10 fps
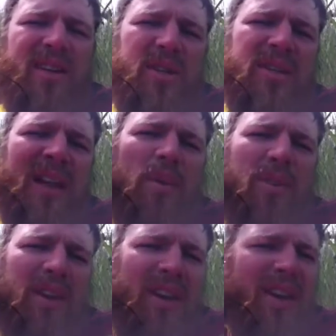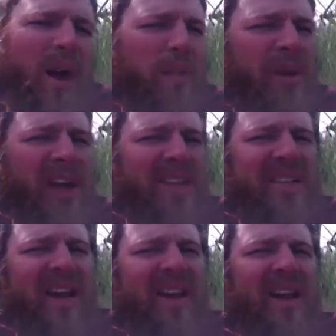We stayed with a couple
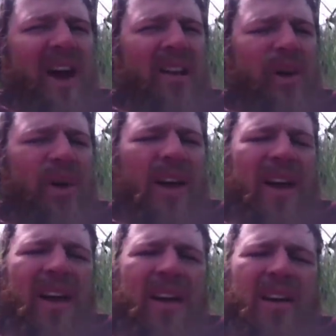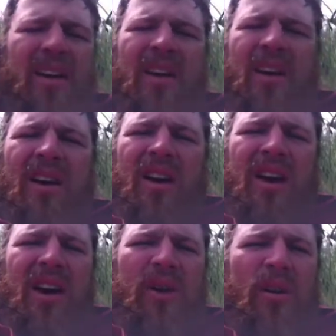last night, Carlo and Ann,
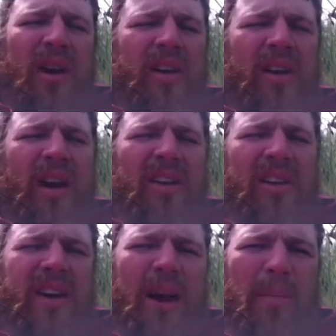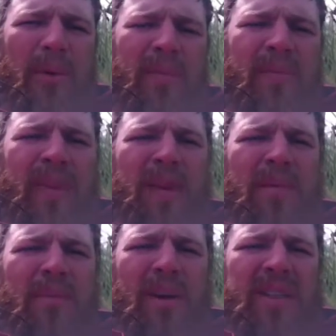a great godly couple.
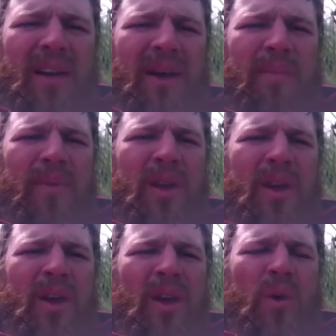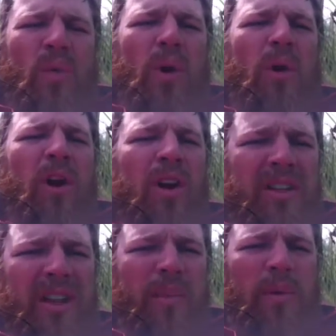But we were
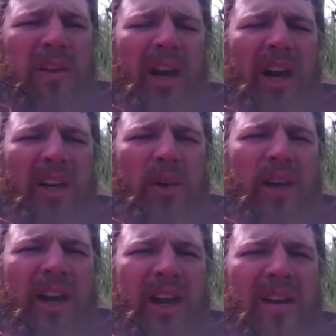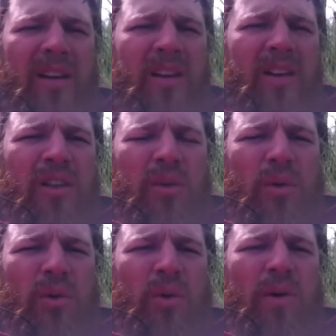hooked up with Carlo and Ann
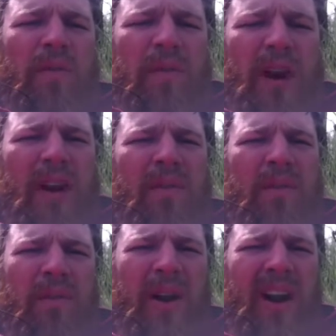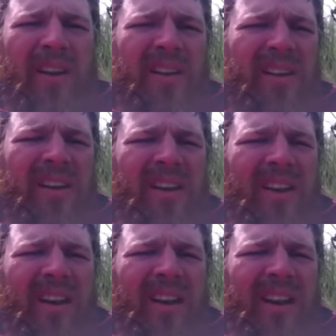through a friend of a friend.
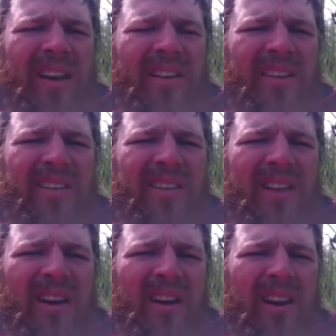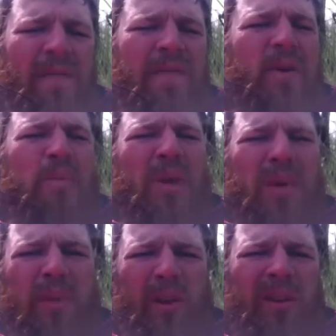There are a few
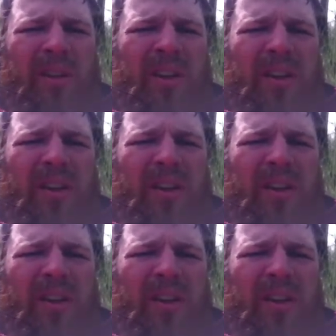people